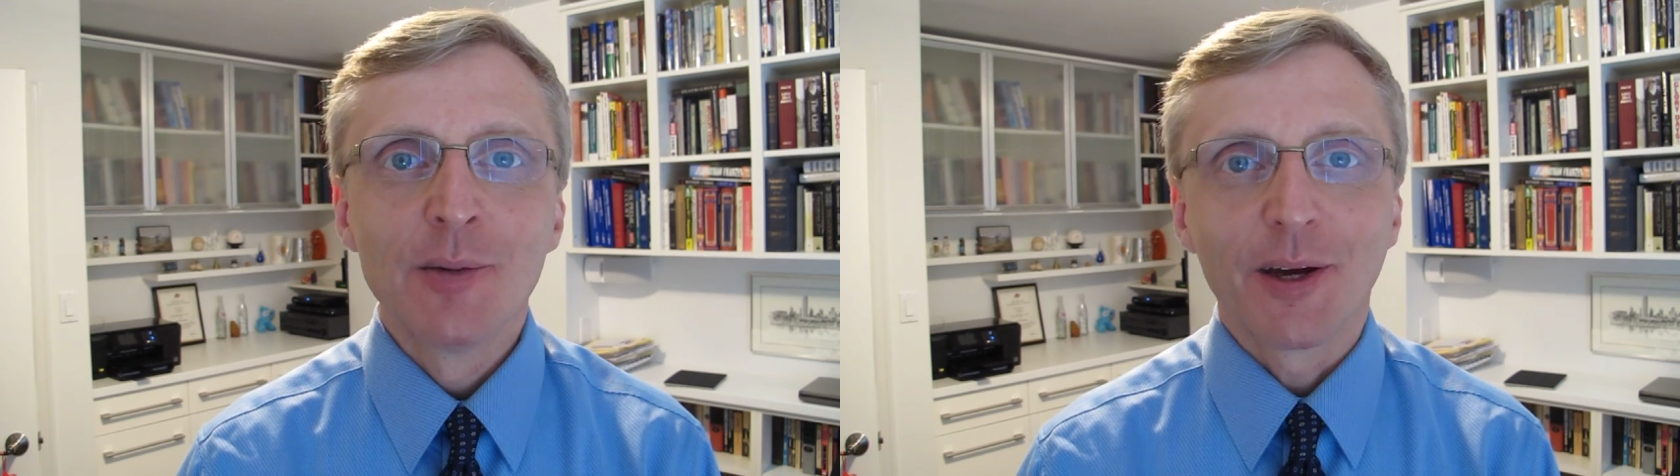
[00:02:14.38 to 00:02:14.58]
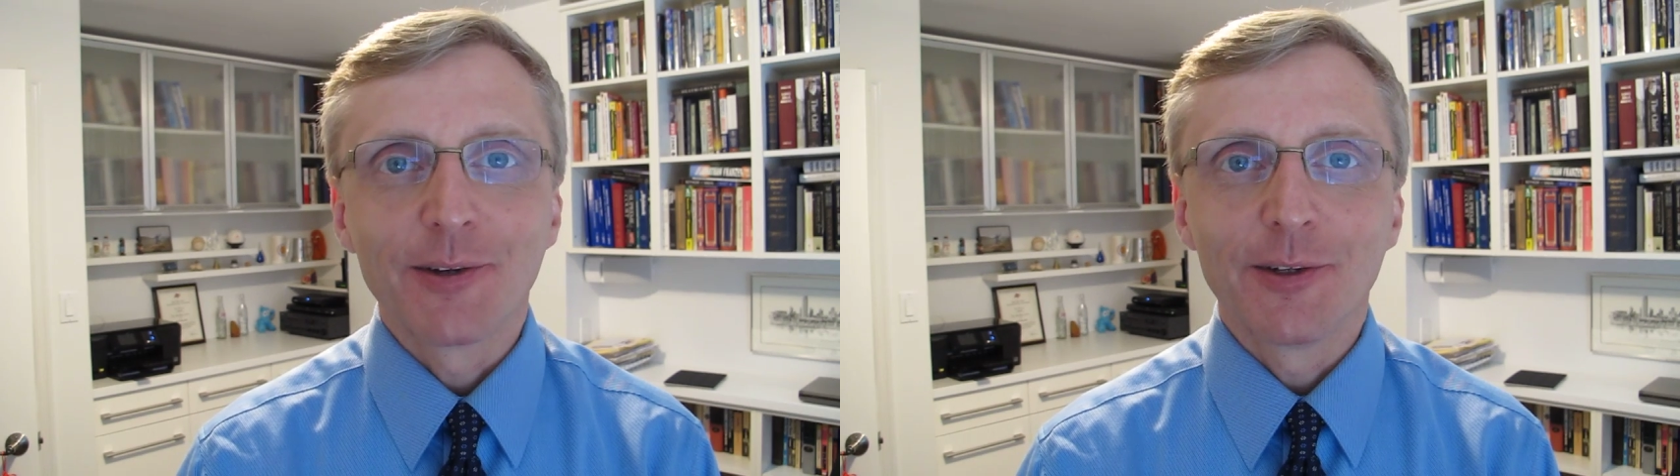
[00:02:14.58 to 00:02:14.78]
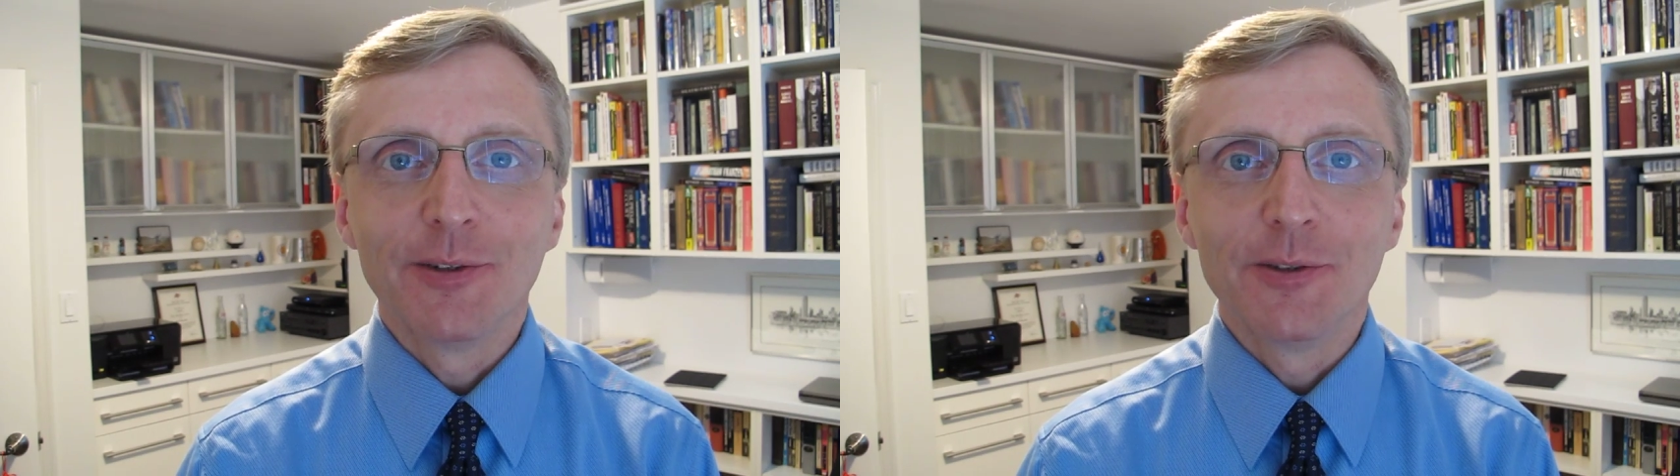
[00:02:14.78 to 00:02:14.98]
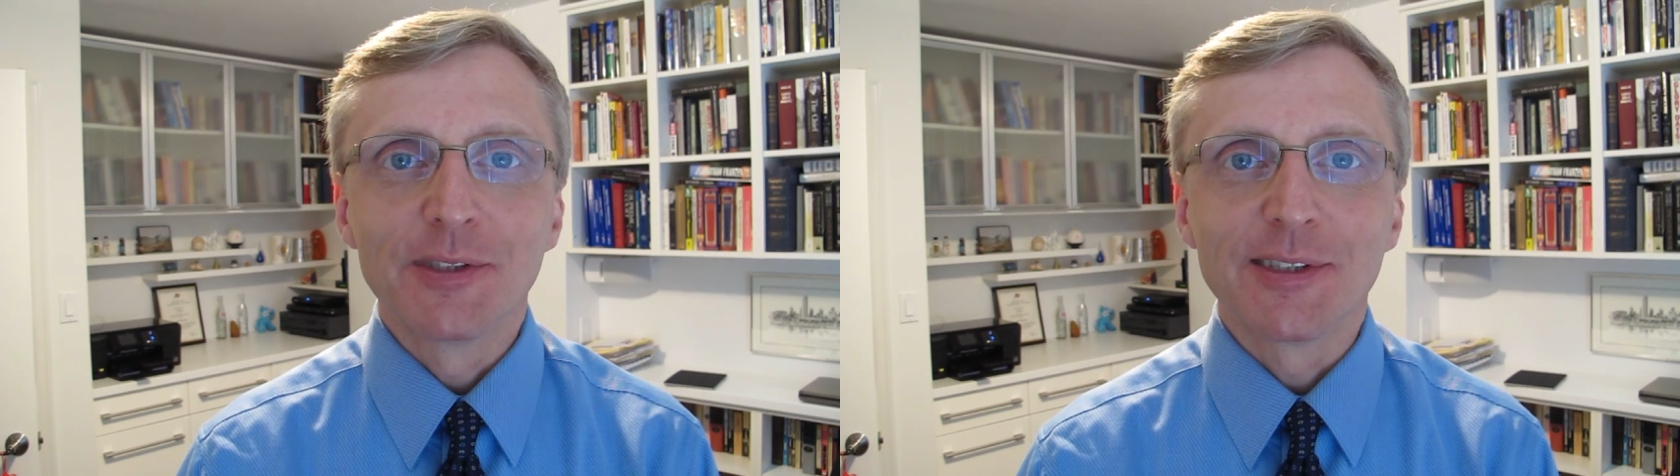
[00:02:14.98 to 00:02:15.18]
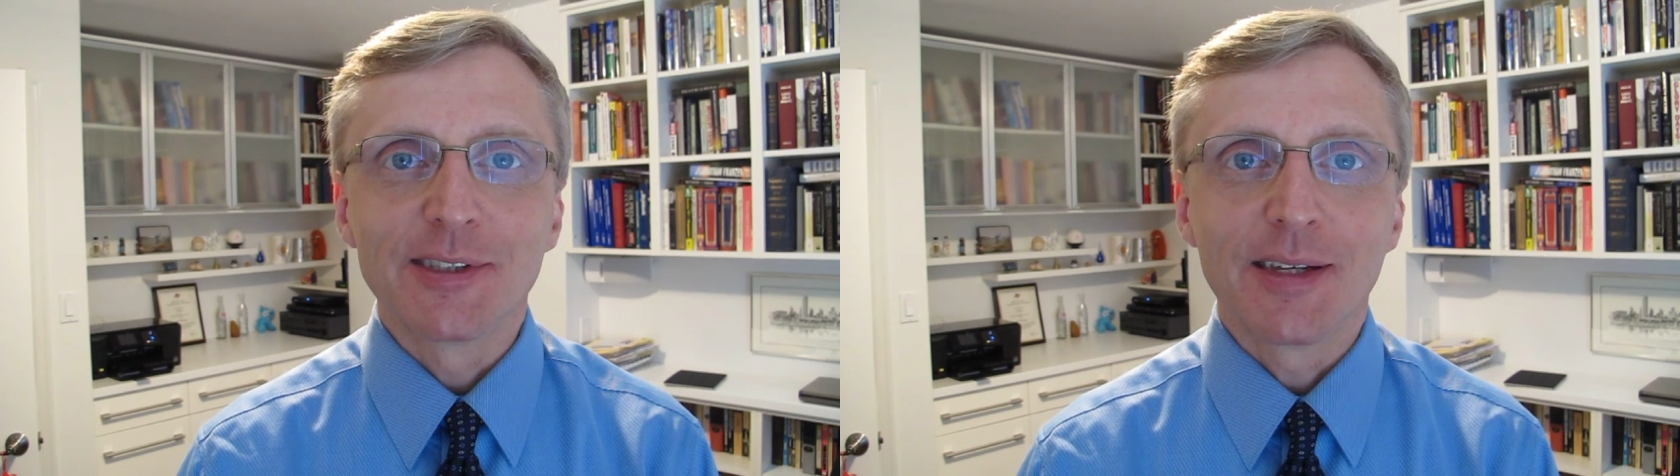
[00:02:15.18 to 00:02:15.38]
My good
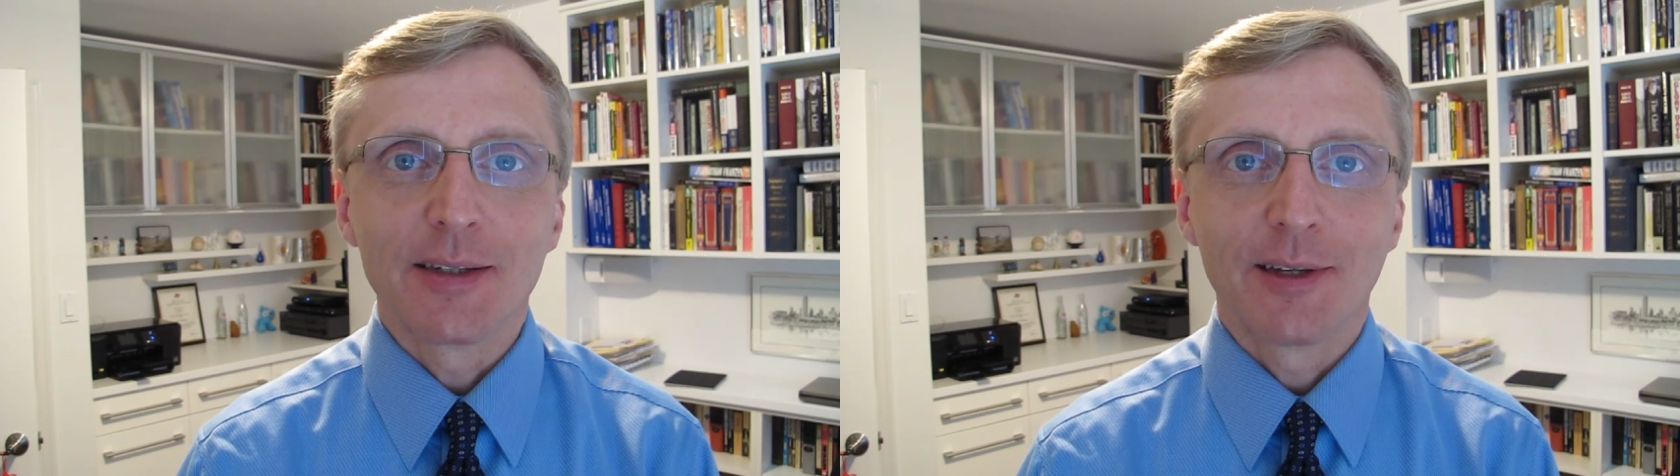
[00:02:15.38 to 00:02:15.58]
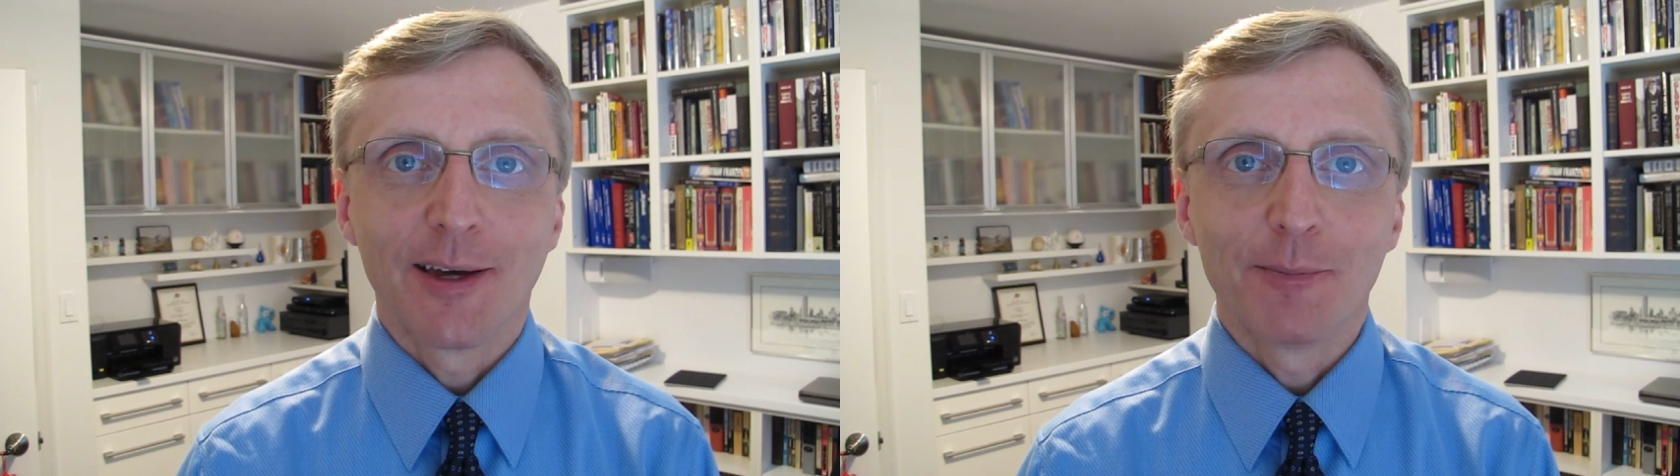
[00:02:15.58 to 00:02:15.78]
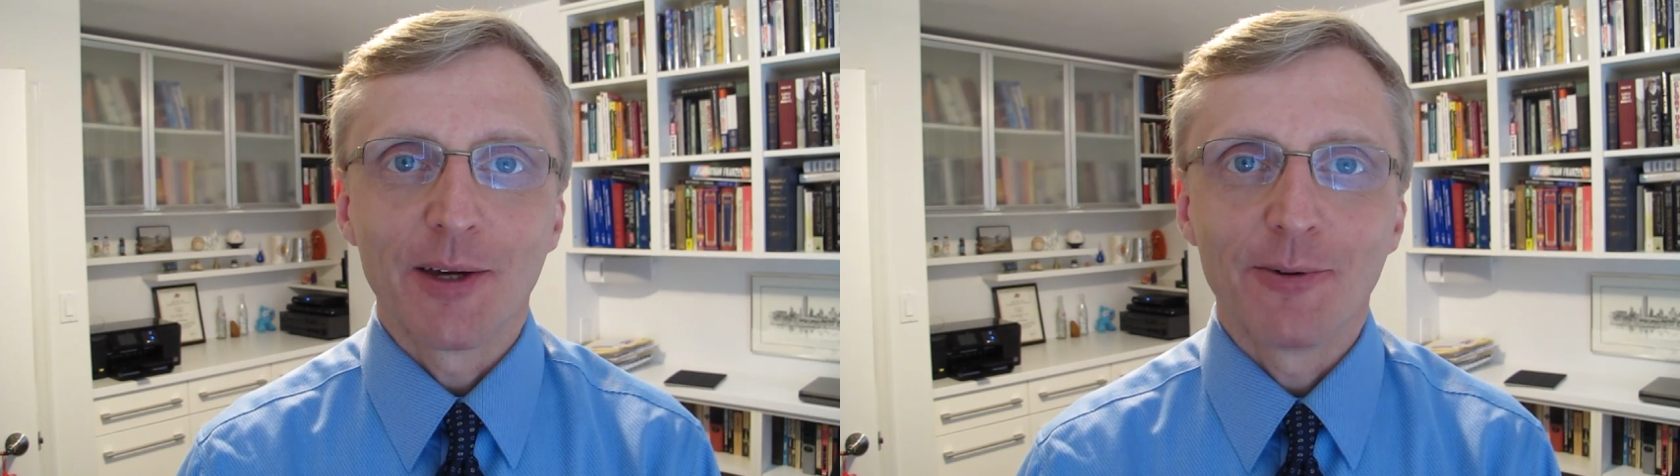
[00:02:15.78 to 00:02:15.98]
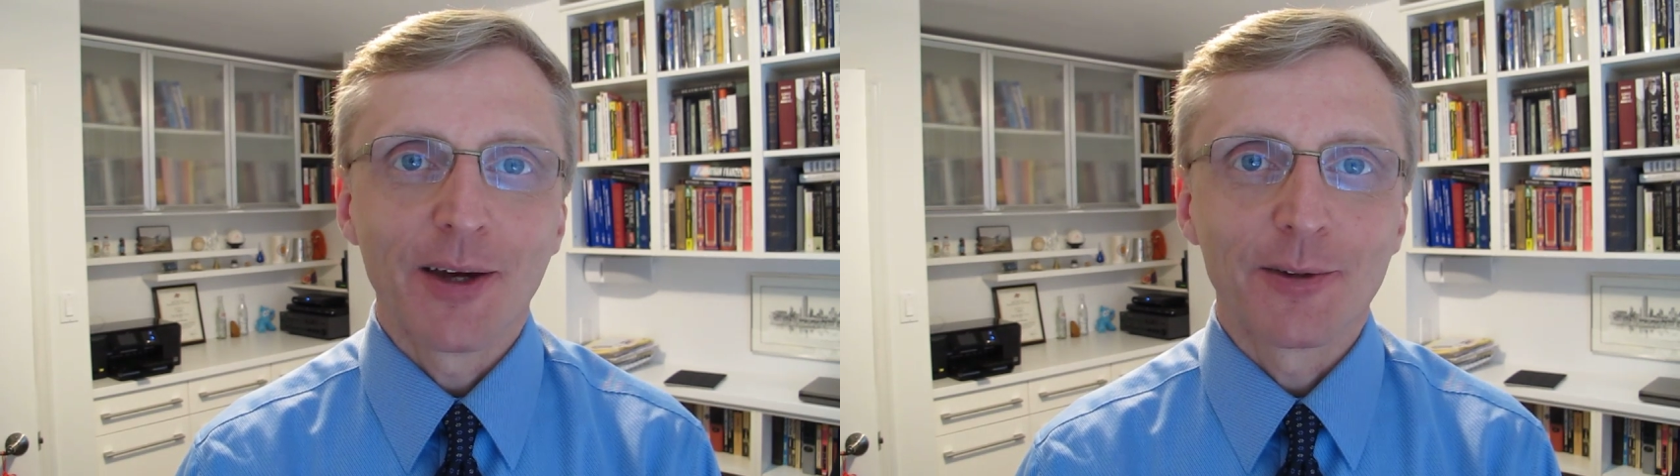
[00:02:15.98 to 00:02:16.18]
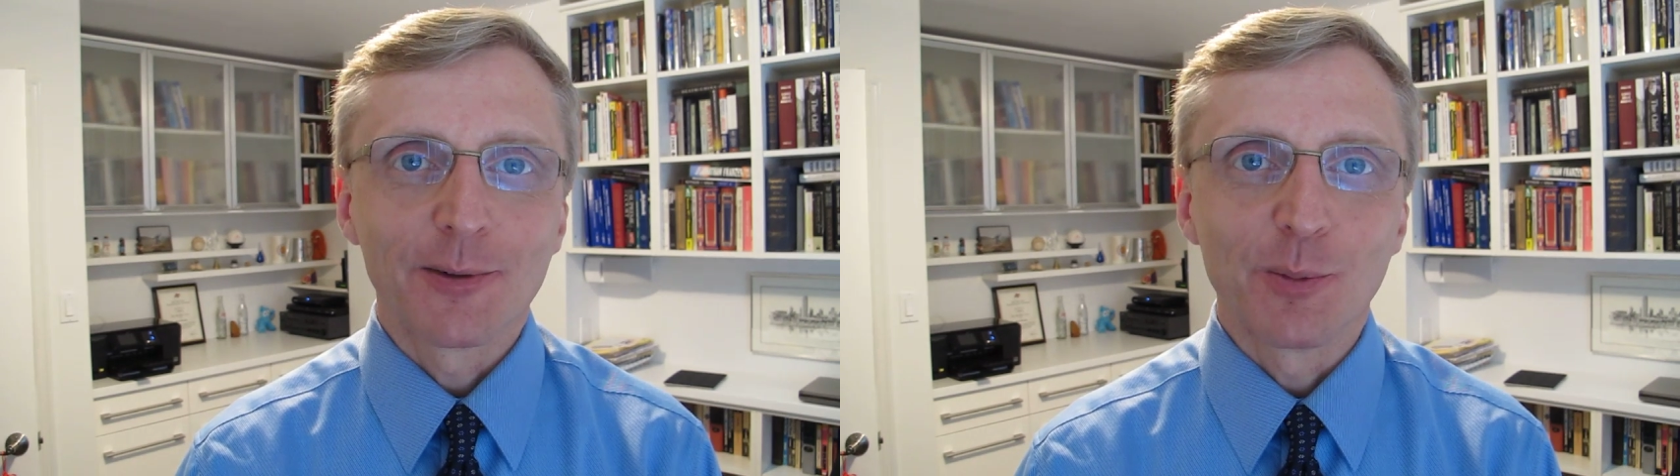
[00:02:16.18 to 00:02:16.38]
news is that my
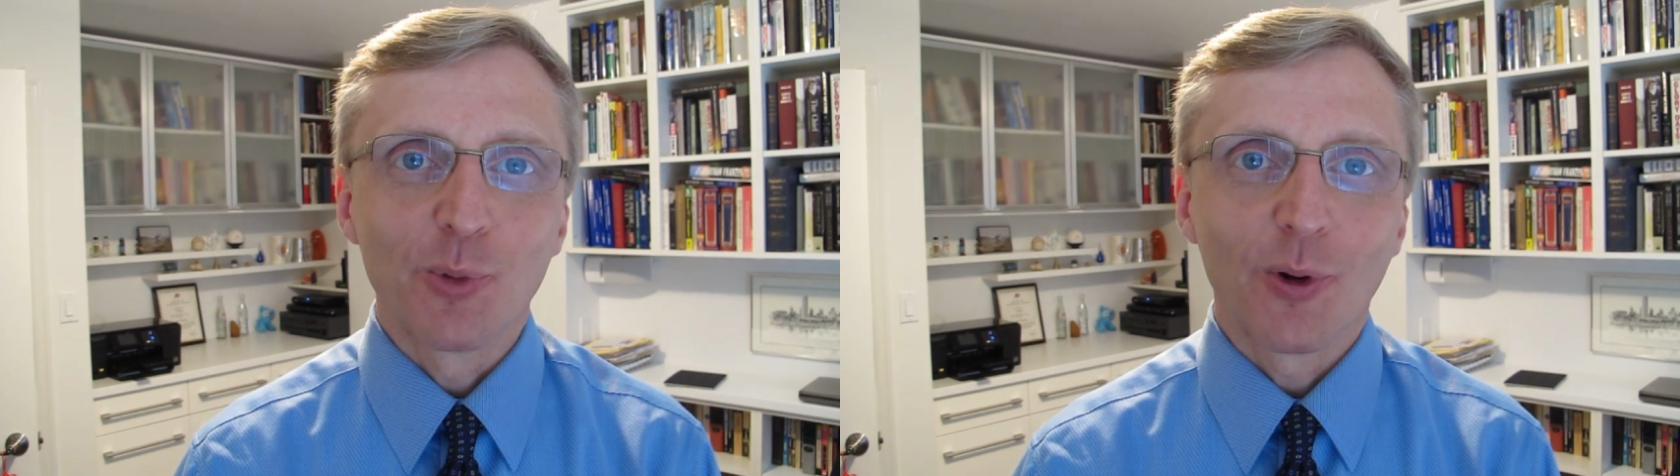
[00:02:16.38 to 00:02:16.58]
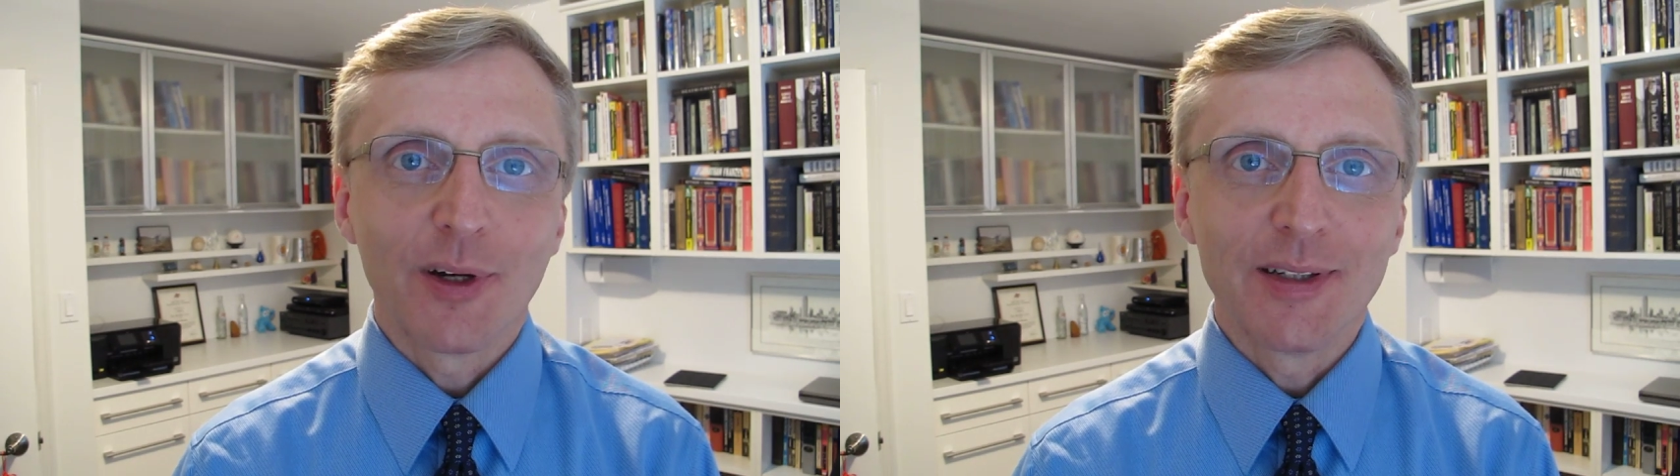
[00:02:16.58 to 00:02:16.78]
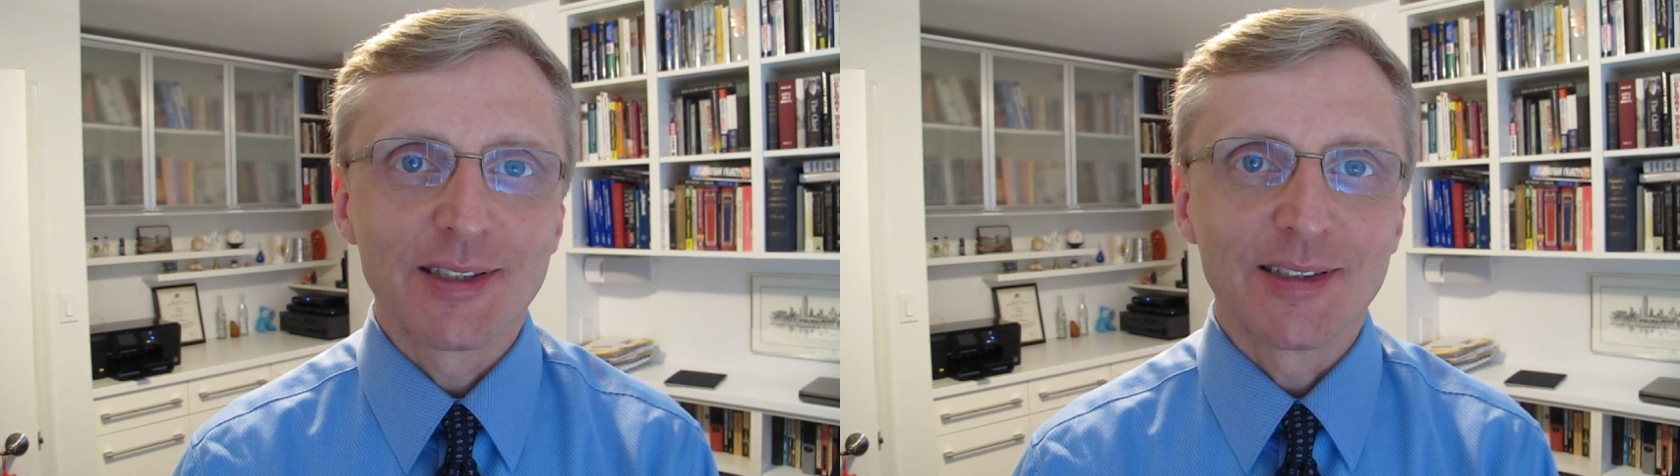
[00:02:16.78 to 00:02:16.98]
rather laborious